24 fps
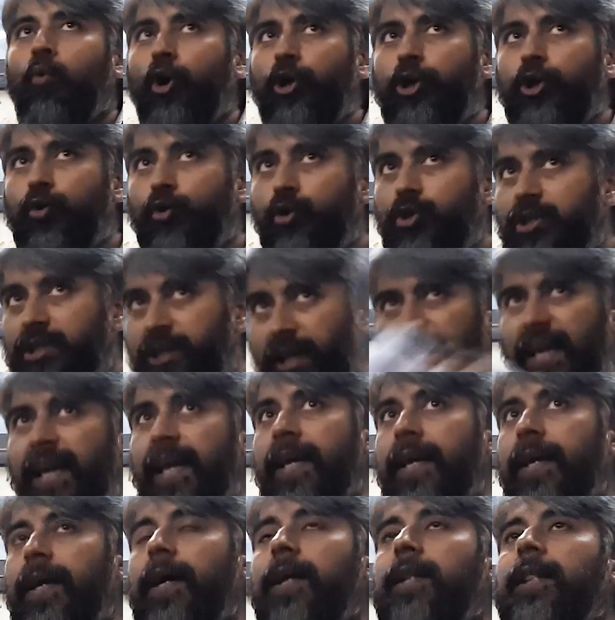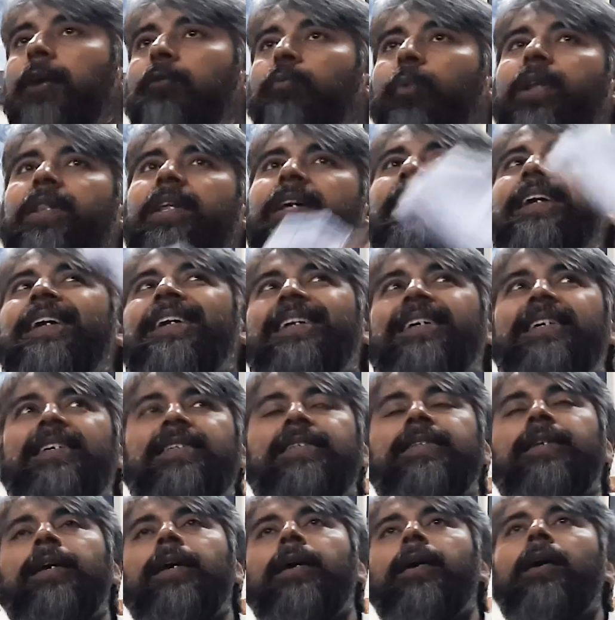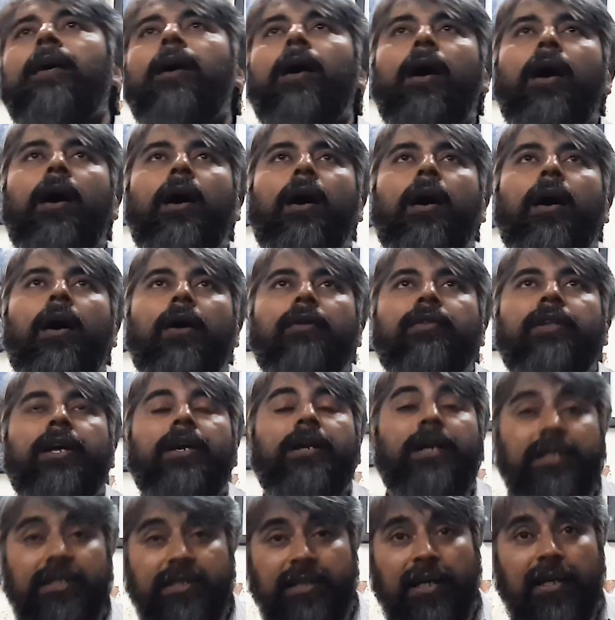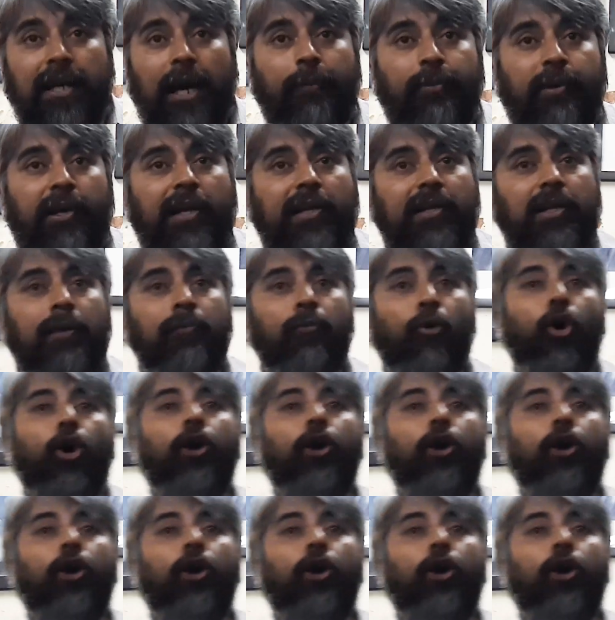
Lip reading: what you see here, that whether it is the industrial capitalism